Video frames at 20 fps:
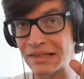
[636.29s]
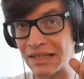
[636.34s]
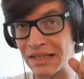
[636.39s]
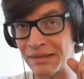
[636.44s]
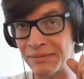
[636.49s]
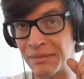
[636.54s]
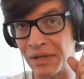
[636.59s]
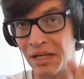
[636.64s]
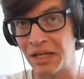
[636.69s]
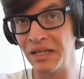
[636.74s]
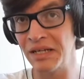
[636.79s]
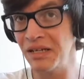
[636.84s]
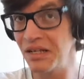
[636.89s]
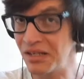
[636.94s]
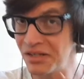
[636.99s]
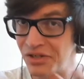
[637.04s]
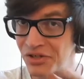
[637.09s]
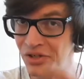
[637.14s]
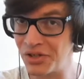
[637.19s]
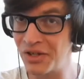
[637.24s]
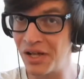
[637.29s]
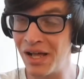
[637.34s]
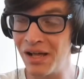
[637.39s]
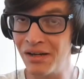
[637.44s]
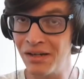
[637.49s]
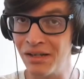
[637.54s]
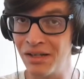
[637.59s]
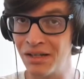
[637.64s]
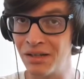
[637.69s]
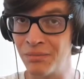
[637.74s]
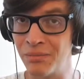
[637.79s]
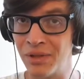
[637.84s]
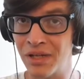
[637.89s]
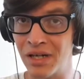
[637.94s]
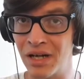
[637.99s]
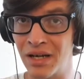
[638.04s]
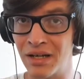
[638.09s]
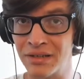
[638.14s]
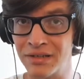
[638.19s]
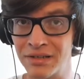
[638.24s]
that mind. Chill out a little bit,
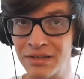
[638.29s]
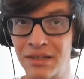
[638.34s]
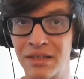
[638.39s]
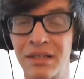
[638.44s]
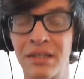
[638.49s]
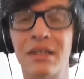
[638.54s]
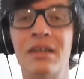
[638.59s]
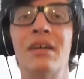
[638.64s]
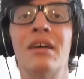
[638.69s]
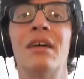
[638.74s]
Asta.